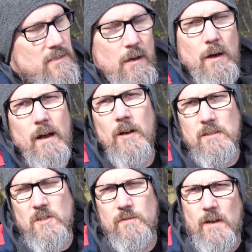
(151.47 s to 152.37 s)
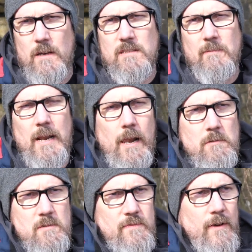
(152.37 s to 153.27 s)
So what I've got to do first is I'm going to
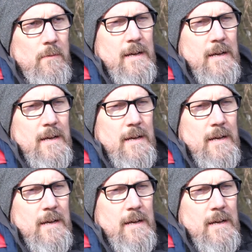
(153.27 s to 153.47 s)
load some film.